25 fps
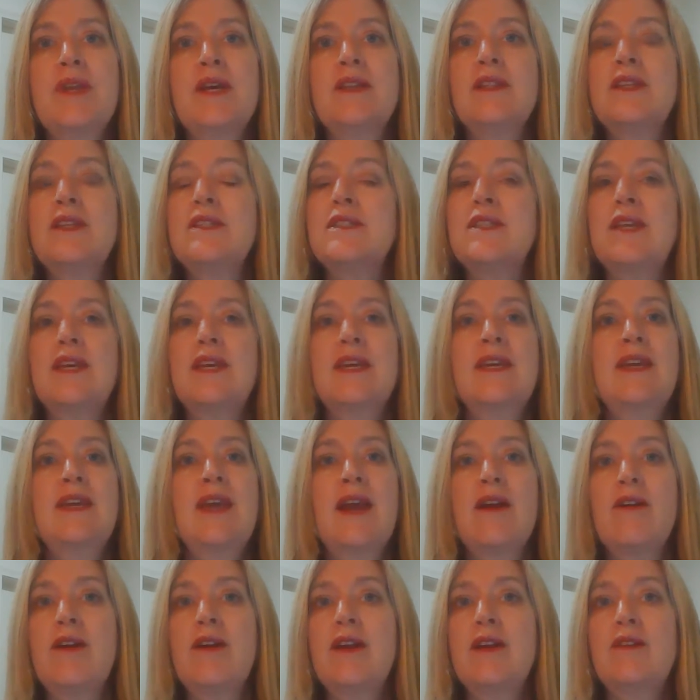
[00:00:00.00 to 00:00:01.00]
Let's say
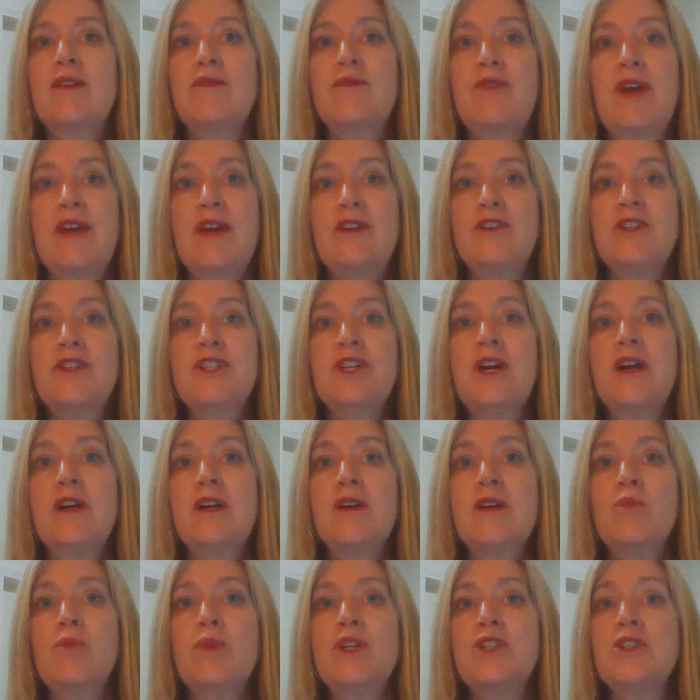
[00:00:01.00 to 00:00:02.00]
Gary
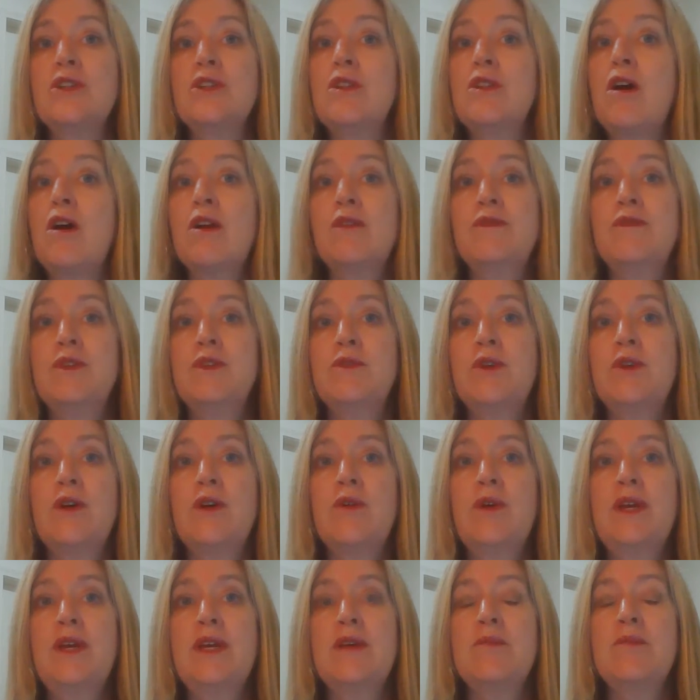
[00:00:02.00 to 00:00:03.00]
Vaynerchuk, which a lot of you
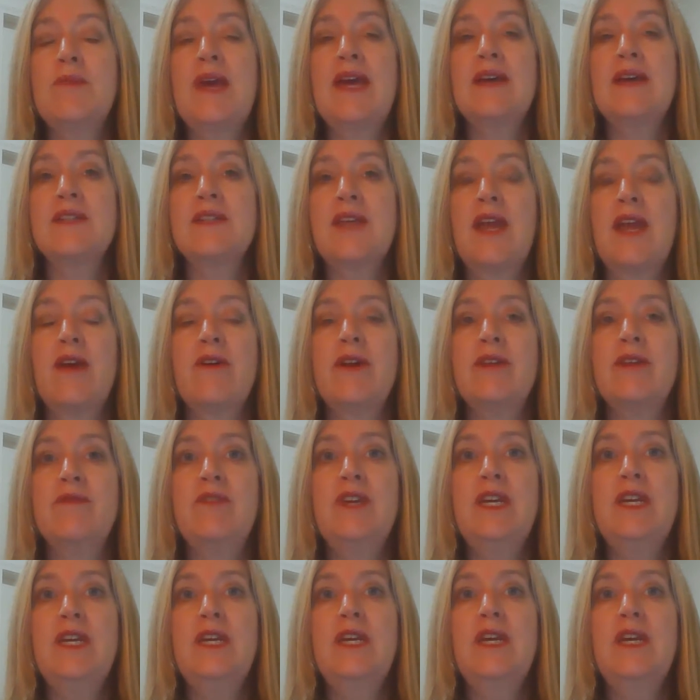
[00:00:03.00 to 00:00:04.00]
know him as Gary
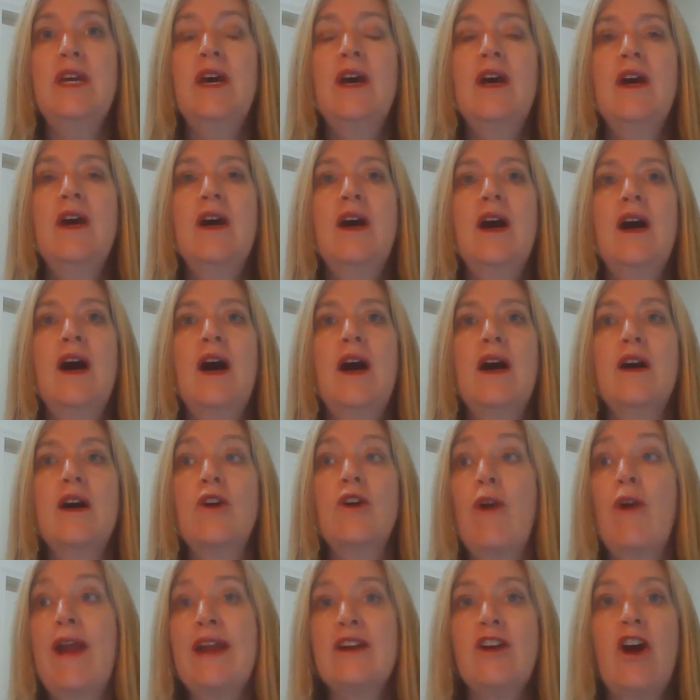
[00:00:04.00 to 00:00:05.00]
V,
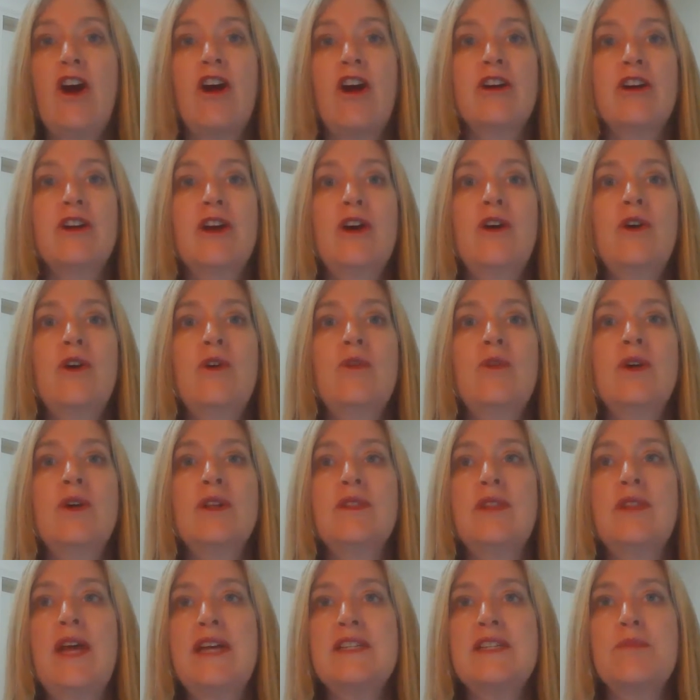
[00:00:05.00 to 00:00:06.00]
Grant Cardone,
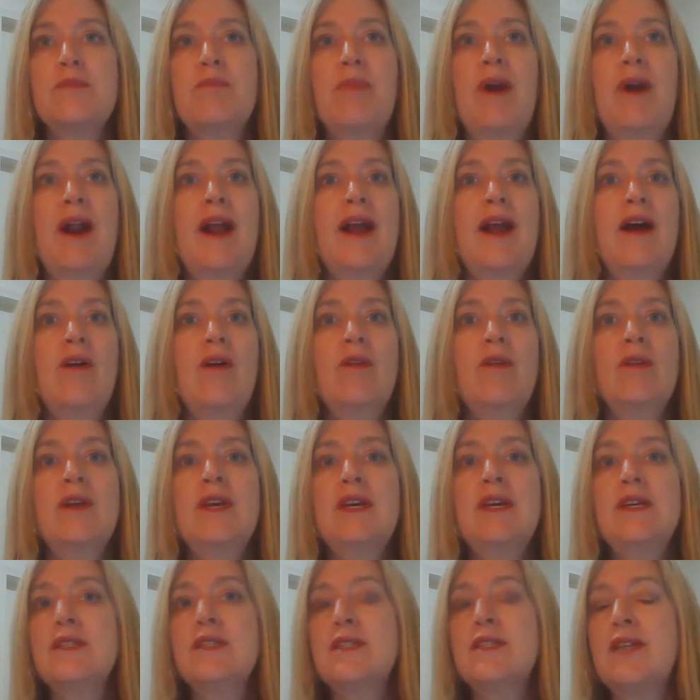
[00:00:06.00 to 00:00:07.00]
Les Brown,
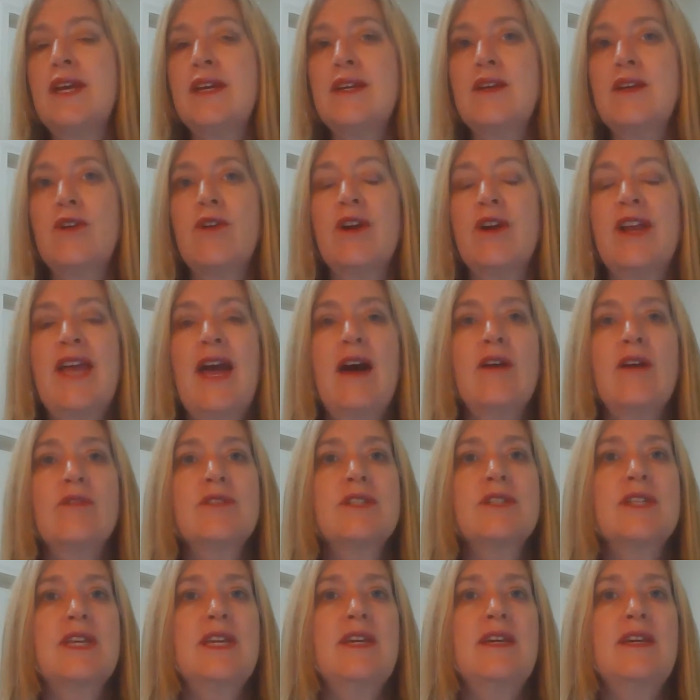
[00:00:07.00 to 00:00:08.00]
Sandy
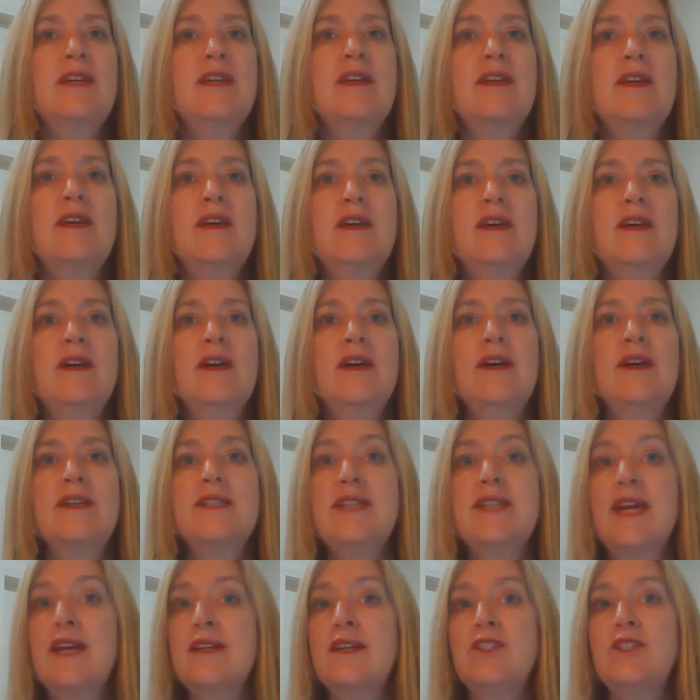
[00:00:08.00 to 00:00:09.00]
Krakowski,
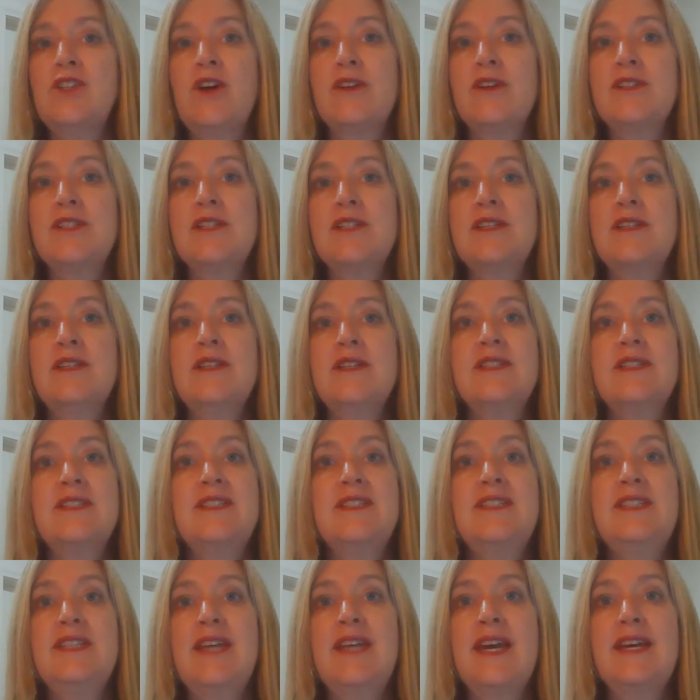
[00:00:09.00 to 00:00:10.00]
Danny Johnson. It's
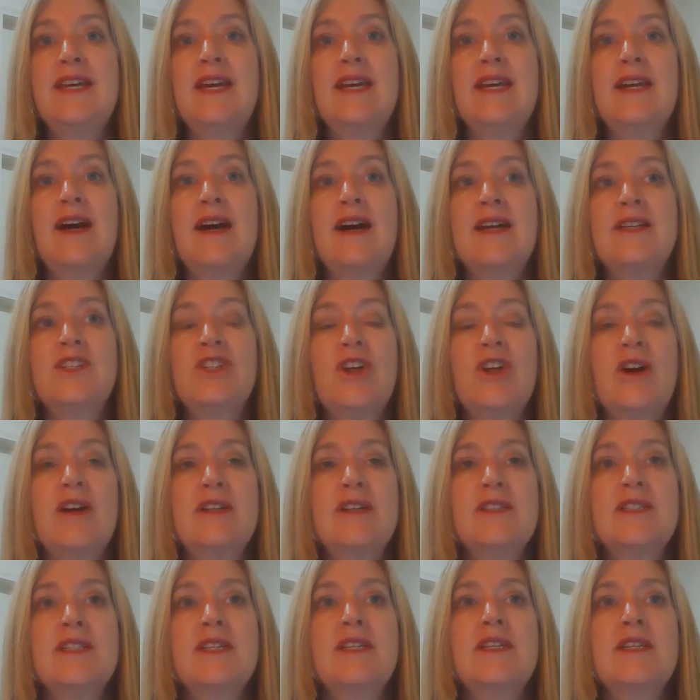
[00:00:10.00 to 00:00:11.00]
Dani
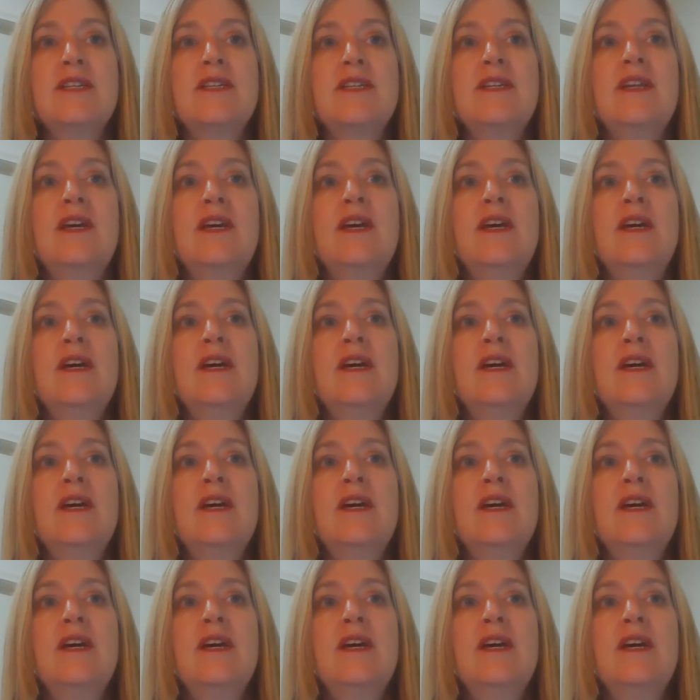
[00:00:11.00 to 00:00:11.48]
Johnson.